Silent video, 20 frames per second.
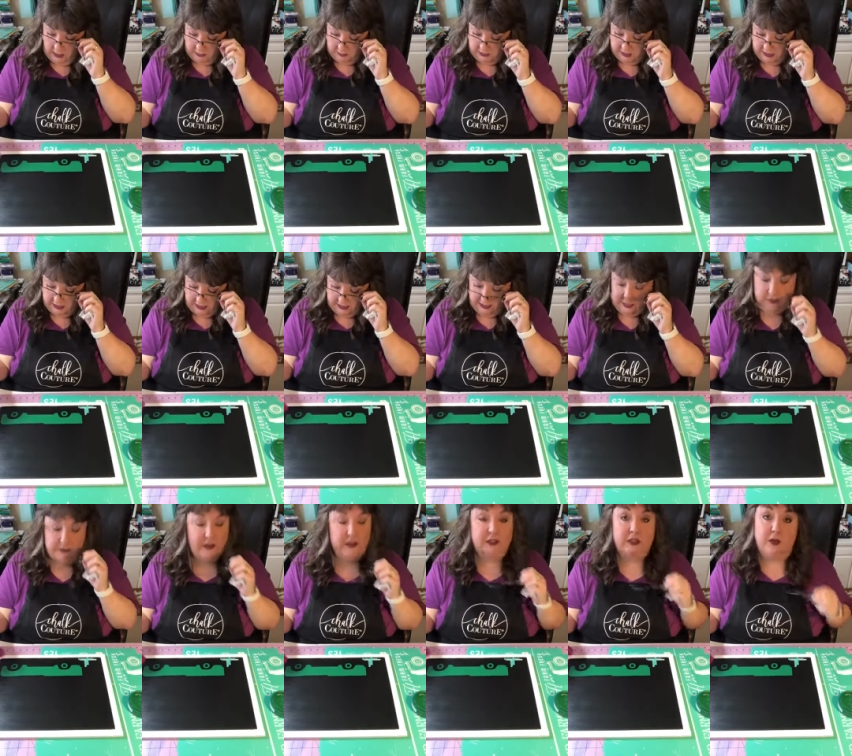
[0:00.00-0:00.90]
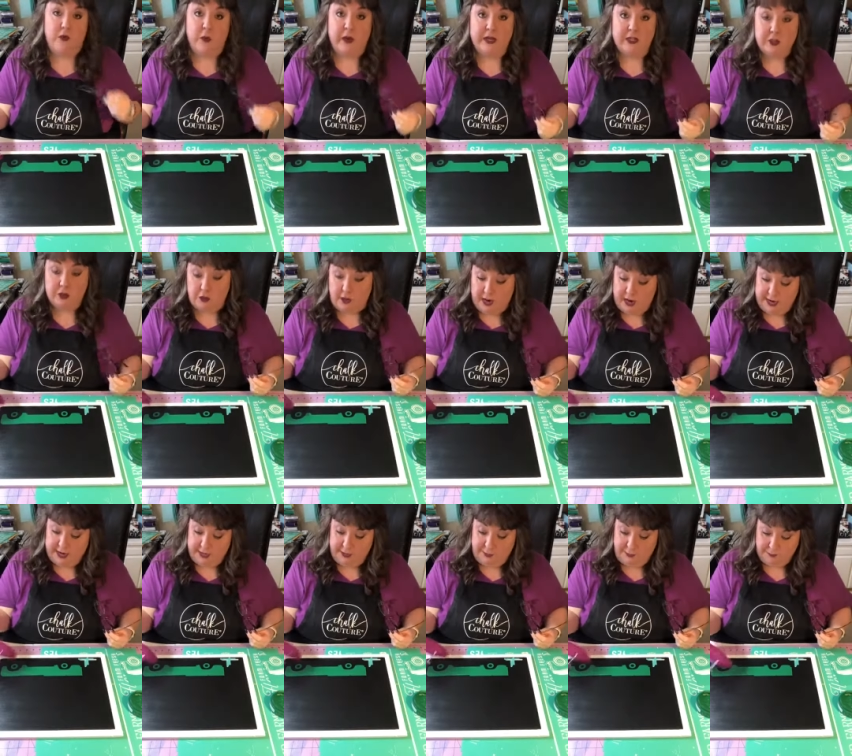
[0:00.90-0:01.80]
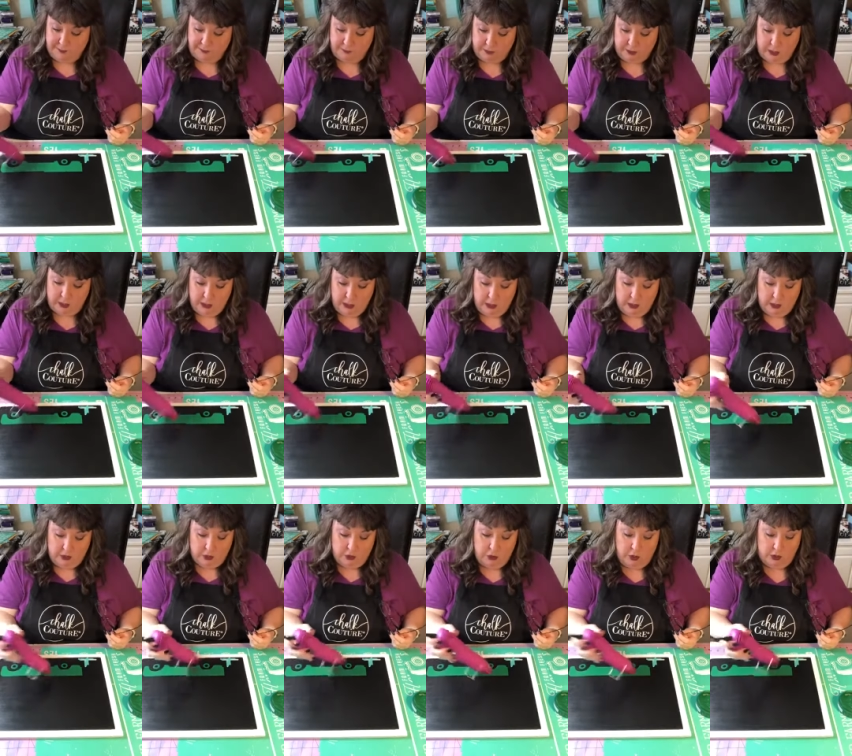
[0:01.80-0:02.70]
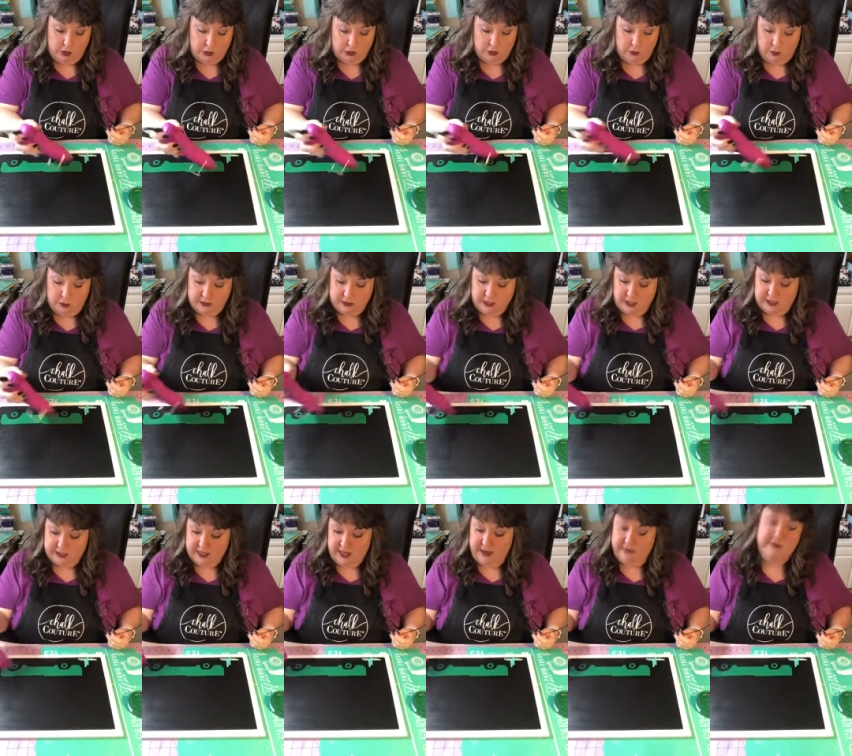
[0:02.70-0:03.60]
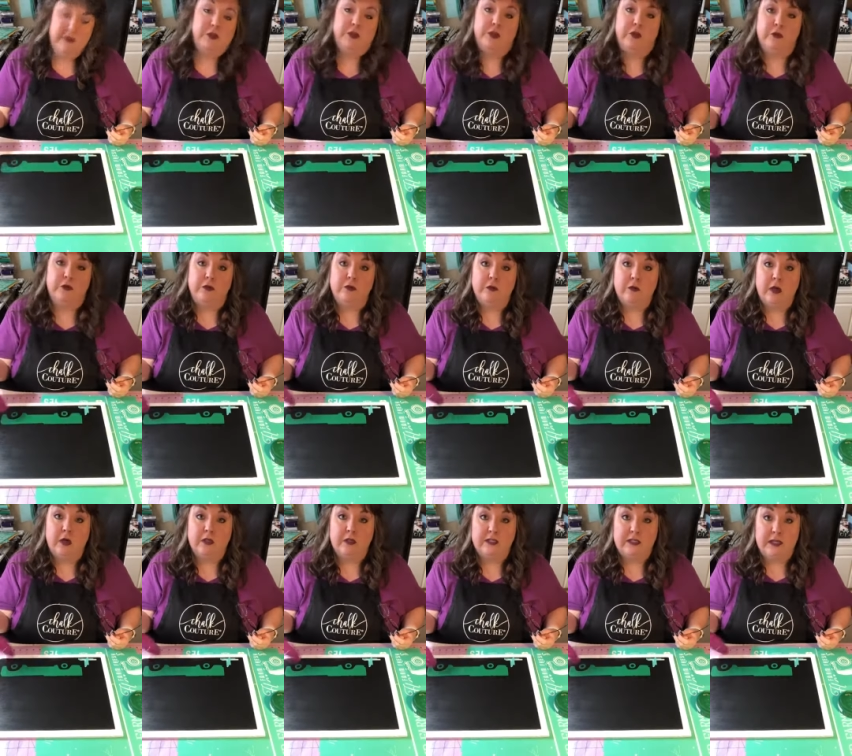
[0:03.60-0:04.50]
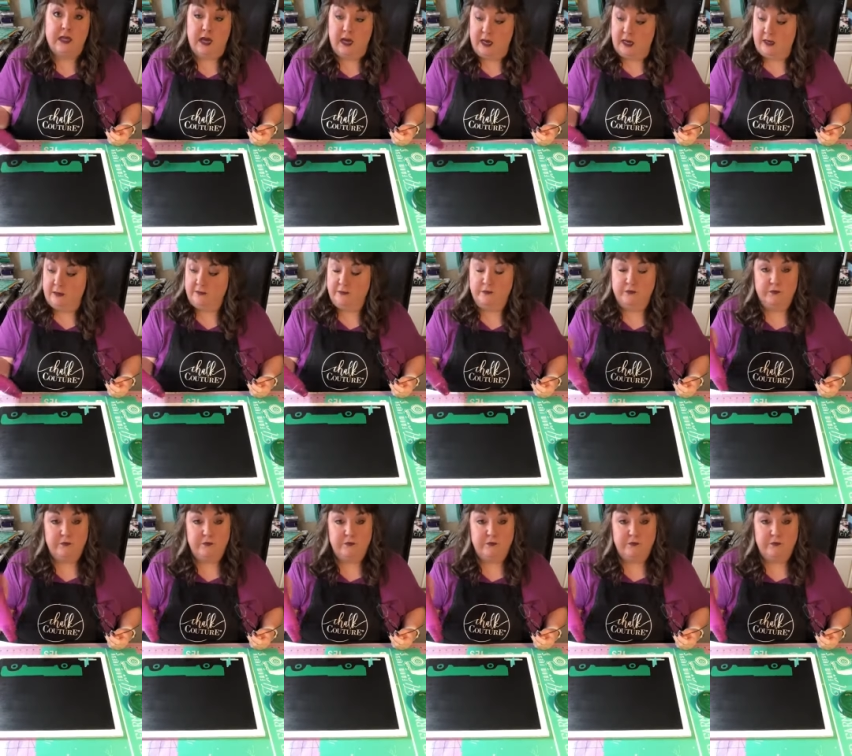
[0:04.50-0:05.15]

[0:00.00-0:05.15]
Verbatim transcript: Just going to give this a quick dry. Chalk Couture does have a new um,